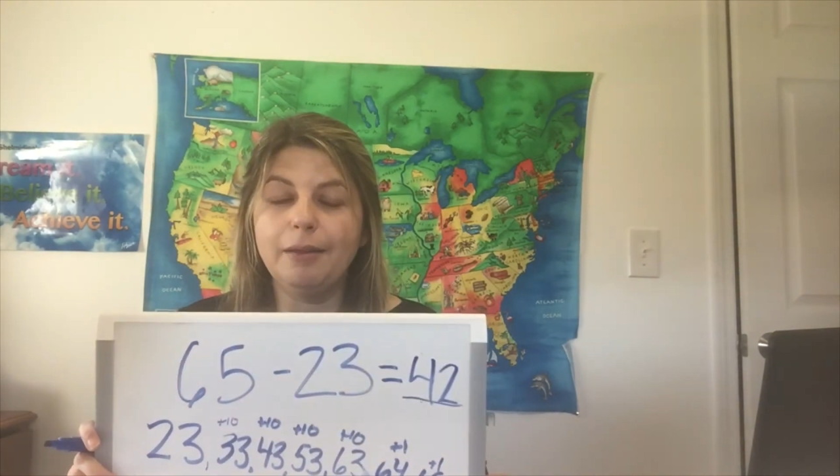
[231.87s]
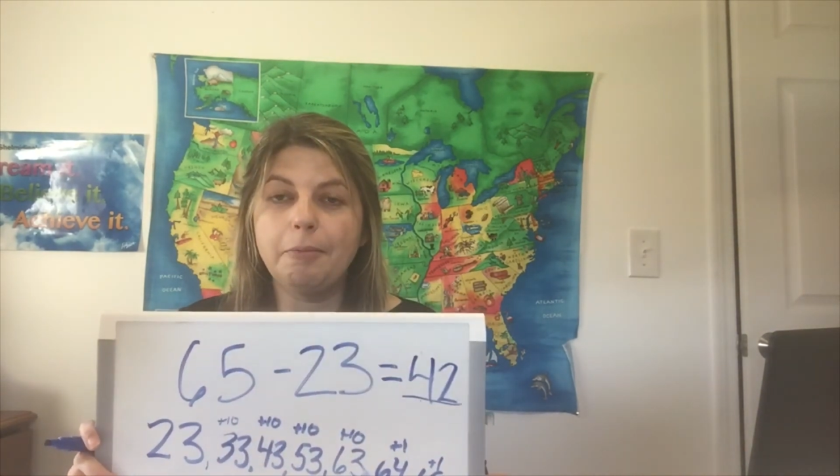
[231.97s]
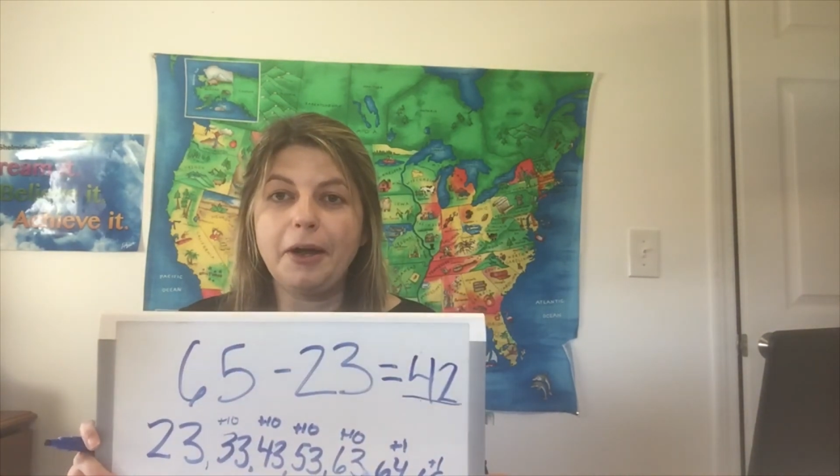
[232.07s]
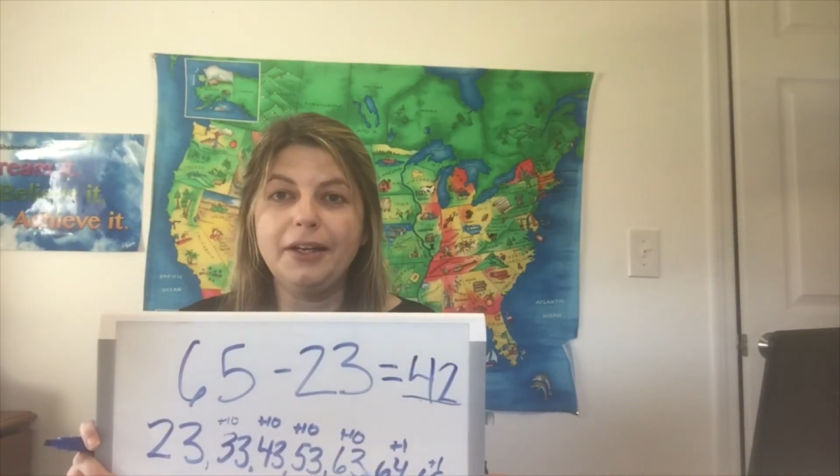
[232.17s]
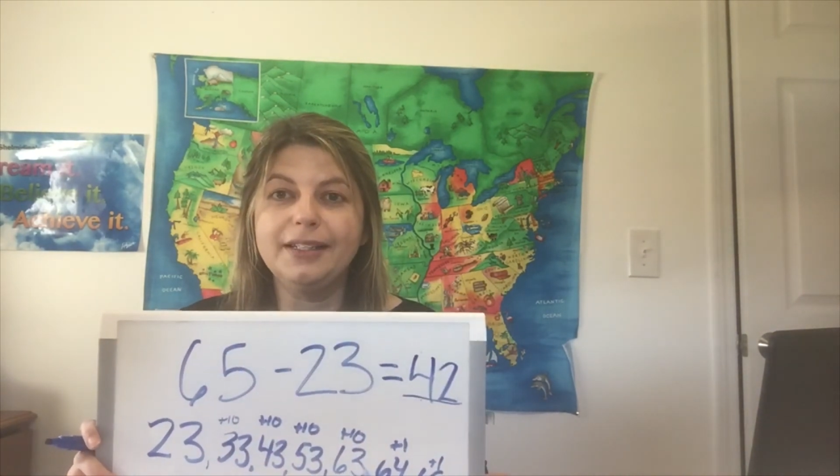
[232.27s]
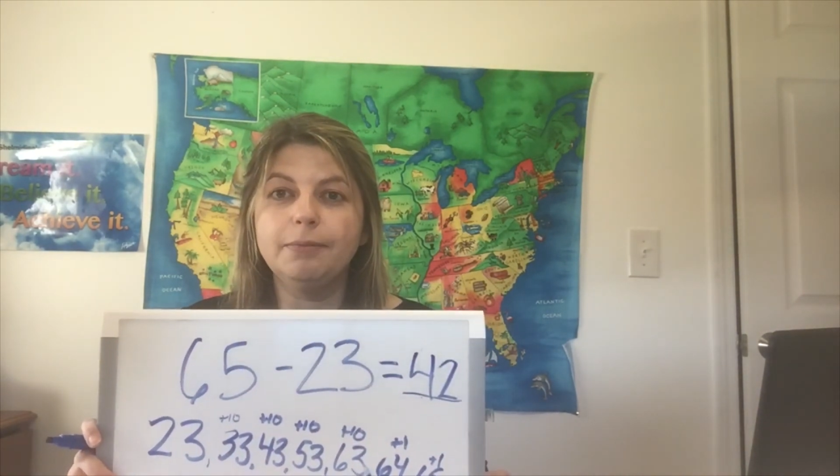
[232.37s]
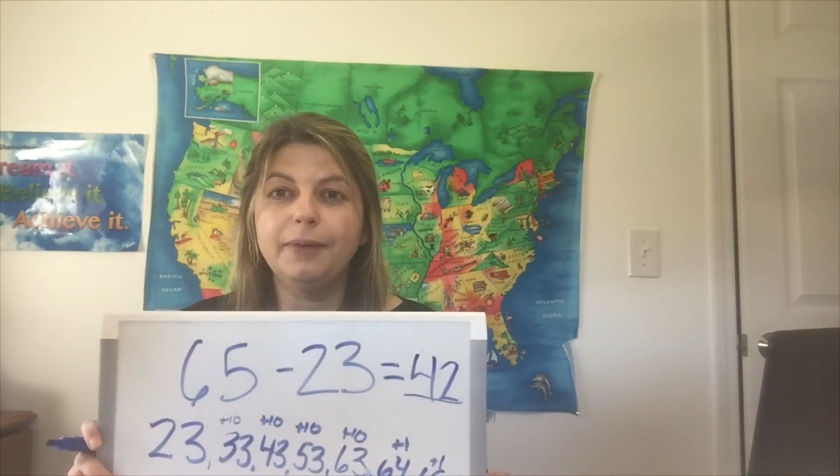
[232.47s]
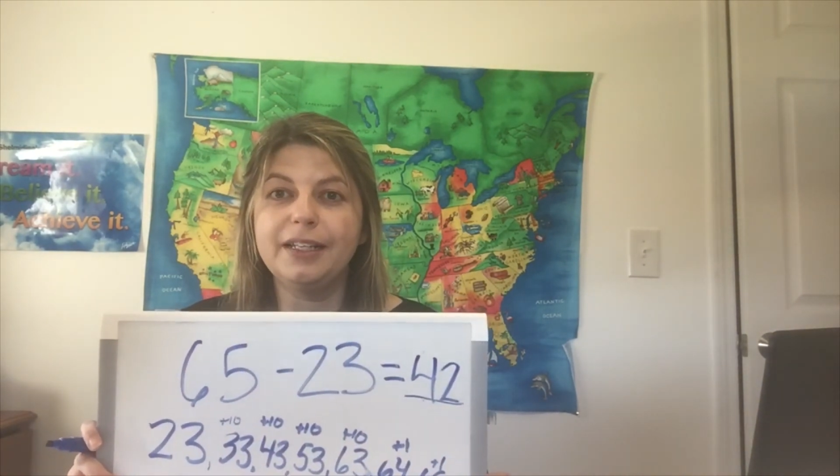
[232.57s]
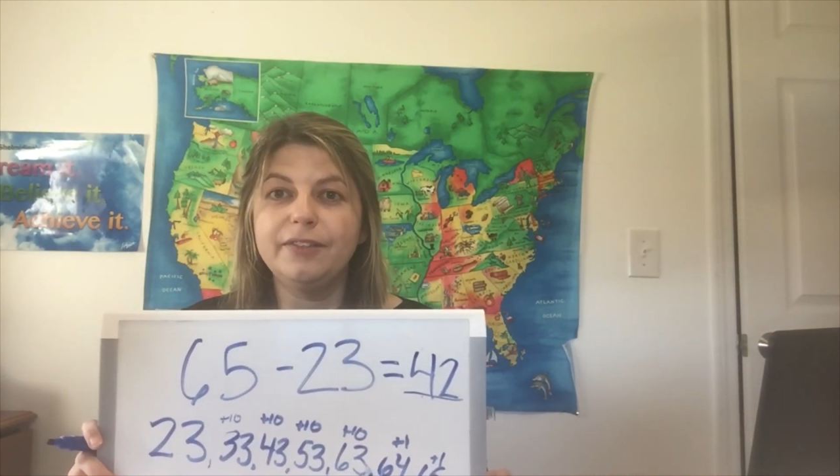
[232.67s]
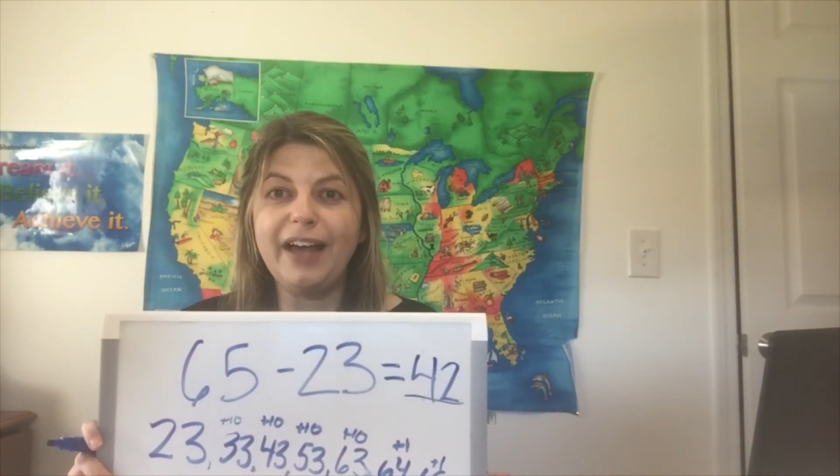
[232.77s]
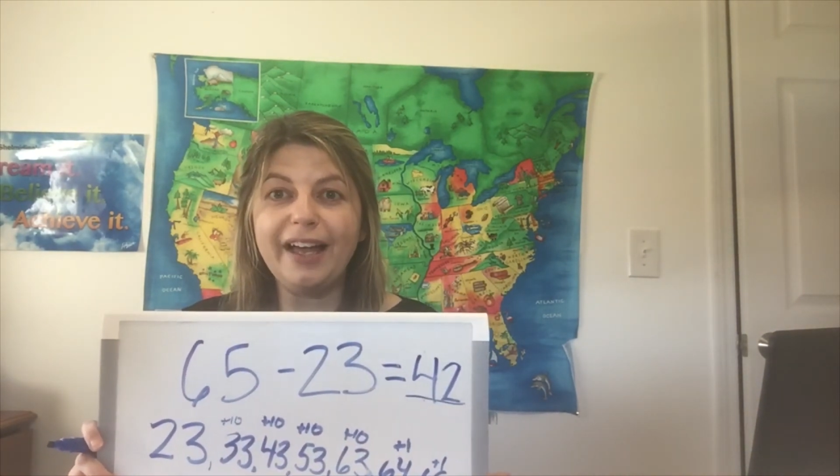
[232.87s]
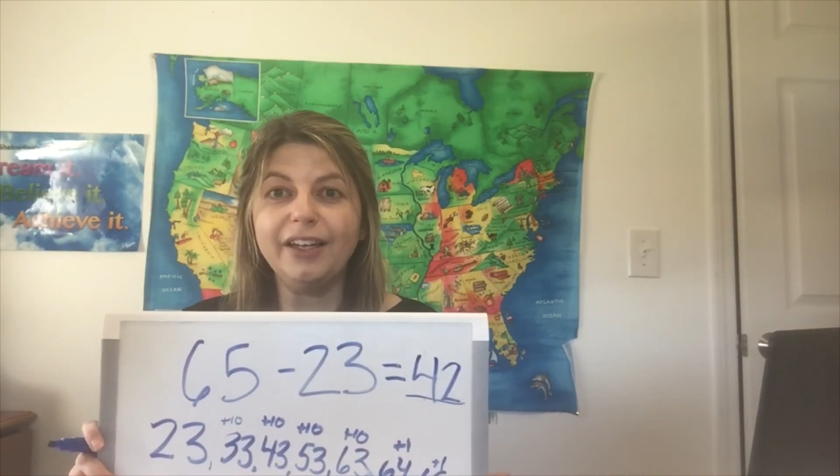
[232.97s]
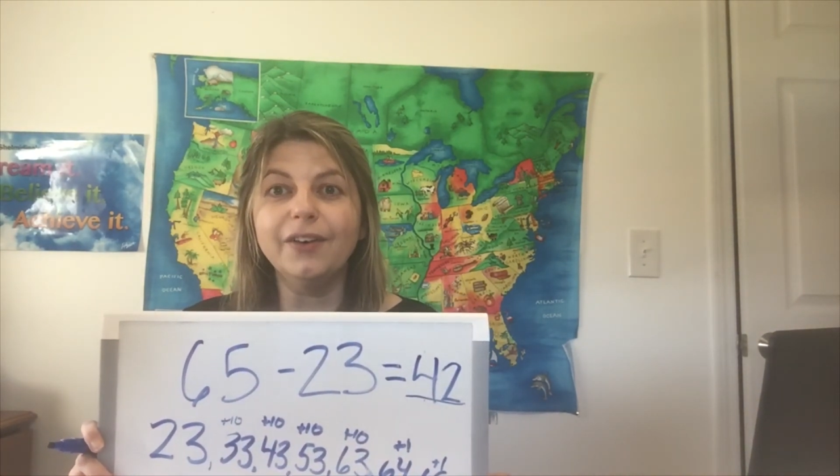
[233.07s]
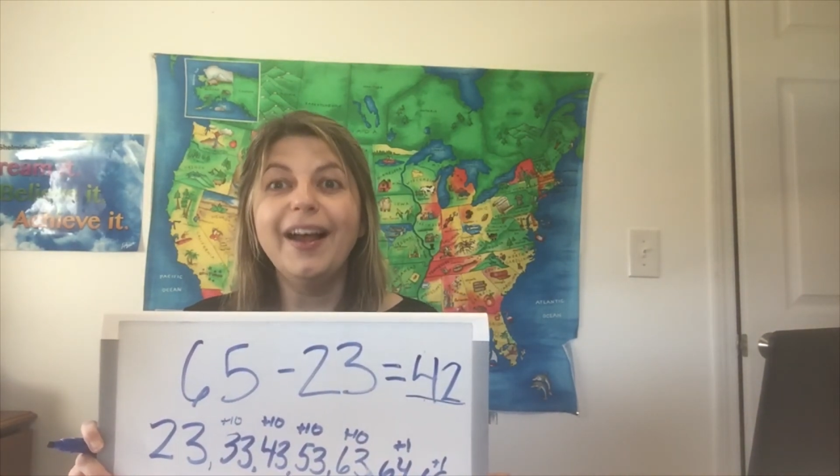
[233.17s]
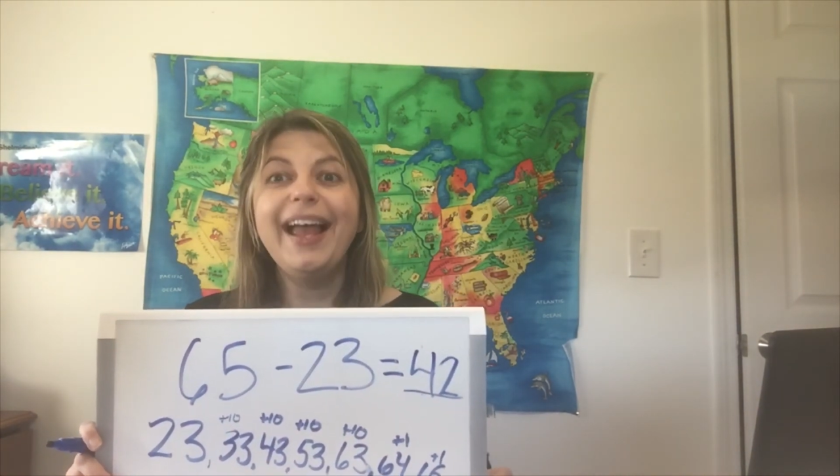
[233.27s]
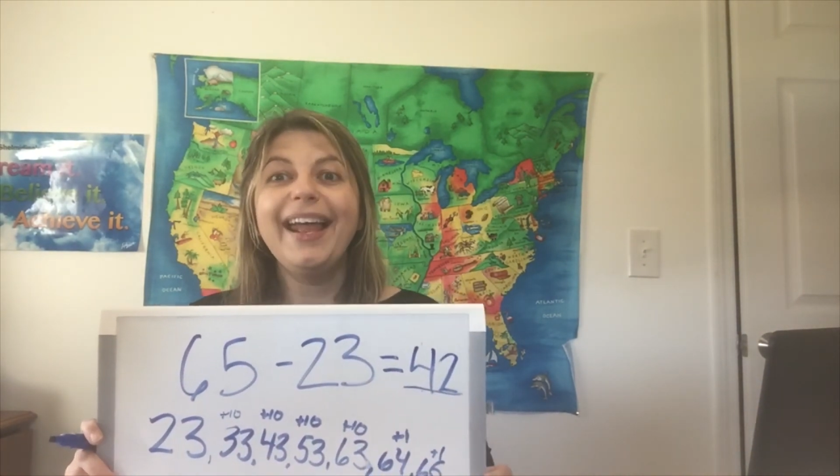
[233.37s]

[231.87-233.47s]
them apart into place value.